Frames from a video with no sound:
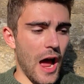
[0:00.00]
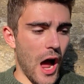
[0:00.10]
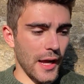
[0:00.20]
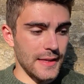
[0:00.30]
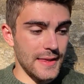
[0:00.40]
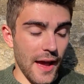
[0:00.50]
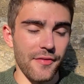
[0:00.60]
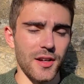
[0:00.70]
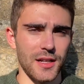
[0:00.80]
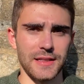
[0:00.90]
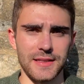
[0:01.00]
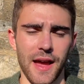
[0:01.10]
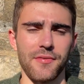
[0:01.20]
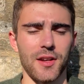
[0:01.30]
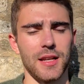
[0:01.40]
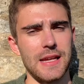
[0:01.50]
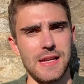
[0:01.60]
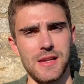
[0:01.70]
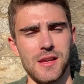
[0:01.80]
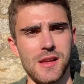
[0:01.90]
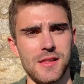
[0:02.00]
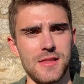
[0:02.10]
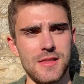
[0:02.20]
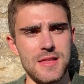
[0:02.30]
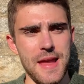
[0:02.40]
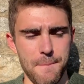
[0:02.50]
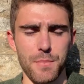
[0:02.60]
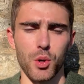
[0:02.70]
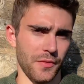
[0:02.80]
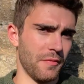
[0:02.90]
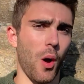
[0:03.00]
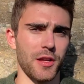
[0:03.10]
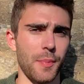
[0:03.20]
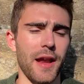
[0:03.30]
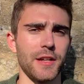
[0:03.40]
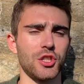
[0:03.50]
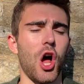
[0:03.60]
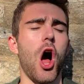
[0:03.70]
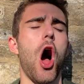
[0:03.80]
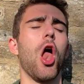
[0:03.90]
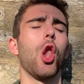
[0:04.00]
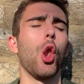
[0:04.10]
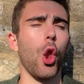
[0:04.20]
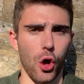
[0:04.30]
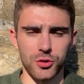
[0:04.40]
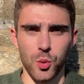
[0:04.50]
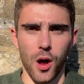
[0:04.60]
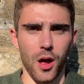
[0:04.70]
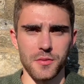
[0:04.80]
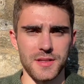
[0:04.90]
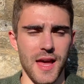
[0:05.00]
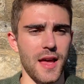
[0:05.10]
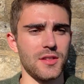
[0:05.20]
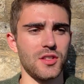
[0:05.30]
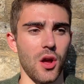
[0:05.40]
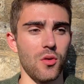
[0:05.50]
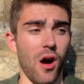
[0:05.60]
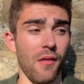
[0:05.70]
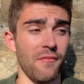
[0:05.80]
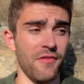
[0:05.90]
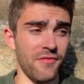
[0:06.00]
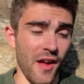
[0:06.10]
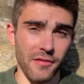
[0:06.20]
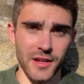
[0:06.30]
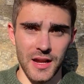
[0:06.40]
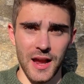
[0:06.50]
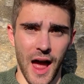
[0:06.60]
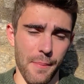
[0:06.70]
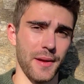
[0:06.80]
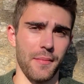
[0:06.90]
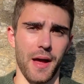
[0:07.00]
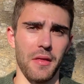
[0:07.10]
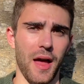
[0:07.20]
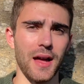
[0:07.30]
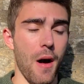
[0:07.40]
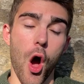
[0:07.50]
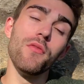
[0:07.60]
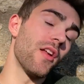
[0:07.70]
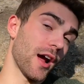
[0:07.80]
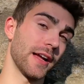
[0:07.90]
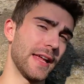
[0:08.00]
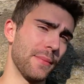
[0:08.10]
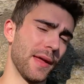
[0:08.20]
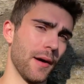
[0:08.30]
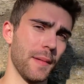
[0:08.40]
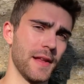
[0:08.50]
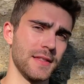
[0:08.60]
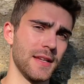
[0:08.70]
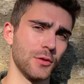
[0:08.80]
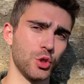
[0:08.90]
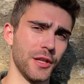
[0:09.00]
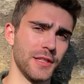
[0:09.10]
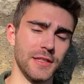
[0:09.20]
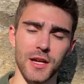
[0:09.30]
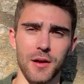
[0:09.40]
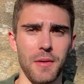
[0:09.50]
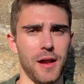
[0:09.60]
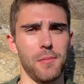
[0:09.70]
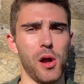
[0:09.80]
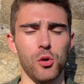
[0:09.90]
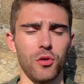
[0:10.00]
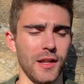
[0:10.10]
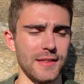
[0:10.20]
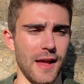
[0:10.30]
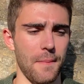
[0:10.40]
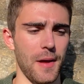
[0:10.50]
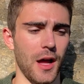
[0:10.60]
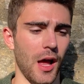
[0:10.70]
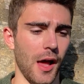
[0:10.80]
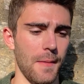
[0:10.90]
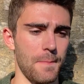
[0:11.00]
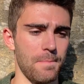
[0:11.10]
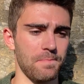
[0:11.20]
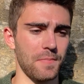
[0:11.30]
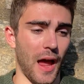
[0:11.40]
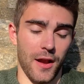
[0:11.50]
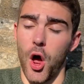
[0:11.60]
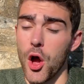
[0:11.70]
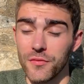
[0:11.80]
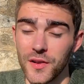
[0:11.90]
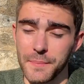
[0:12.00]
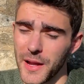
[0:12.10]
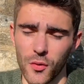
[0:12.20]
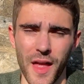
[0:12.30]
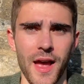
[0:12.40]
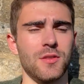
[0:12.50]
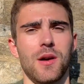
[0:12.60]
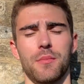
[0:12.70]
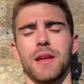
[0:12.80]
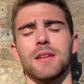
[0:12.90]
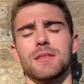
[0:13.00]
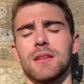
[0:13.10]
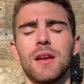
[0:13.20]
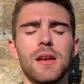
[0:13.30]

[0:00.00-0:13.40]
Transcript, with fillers: I definitely, definitely improved my Spanish a lot while I was there. So I'm very happy about that. Hopefully I can keep it up until Trinity term and my oral exam. Um, and hopefully beyond that as well, because